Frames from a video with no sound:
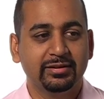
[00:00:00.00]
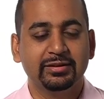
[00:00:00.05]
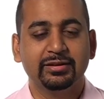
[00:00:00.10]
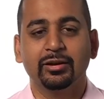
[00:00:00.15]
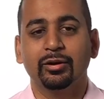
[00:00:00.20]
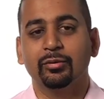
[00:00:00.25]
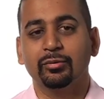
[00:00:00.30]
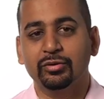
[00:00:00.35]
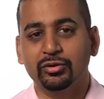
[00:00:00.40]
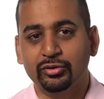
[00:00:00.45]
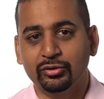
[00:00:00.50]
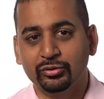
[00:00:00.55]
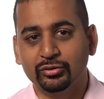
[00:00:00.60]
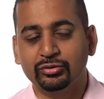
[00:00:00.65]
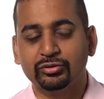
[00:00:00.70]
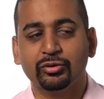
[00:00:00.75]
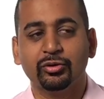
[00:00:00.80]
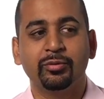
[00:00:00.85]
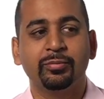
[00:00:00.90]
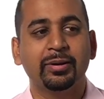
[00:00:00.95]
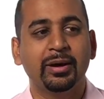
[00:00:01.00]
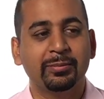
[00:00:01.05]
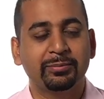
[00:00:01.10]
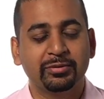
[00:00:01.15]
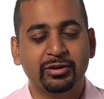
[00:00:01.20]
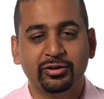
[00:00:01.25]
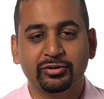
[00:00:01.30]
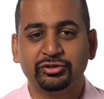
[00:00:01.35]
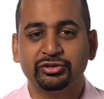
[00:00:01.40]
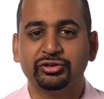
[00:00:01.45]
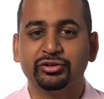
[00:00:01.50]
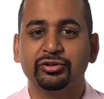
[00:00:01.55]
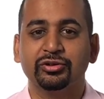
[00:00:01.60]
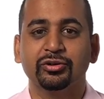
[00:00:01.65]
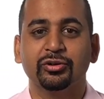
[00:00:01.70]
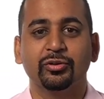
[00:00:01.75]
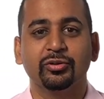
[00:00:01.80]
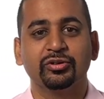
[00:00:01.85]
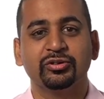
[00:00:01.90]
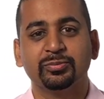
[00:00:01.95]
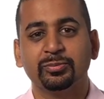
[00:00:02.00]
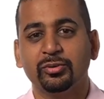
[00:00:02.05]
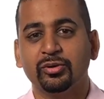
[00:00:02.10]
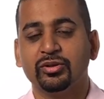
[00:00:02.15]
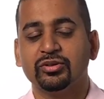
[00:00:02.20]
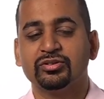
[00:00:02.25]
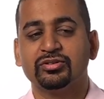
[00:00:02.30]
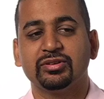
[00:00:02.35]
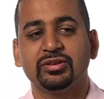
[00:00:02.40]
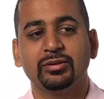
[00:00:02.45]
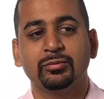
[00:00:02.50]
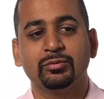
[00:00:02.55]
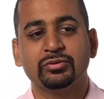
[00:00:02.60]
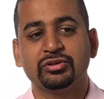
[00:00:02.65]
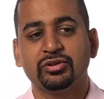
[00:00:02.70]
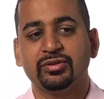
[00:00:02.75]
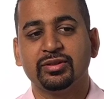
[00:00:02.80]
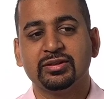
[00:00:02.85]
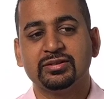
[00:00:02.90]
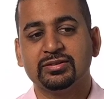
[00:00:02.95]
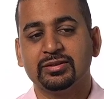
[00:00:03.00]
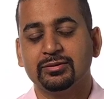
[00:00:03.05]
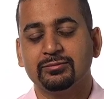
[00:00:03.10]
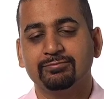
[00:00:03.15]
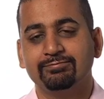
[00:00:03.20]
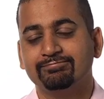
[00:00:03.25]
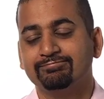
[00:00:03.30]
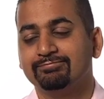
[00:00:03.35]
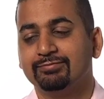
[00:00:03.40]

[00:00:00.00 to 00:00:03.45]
you know, news or pop culture or sports, which are things that